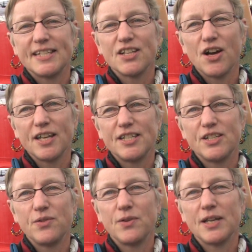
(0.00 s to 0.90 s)
talking
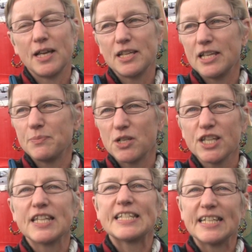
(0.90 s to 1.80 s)
to
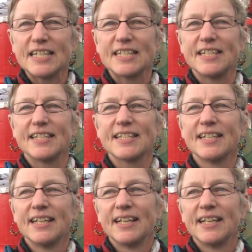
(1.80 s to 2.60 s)
especially the citizens,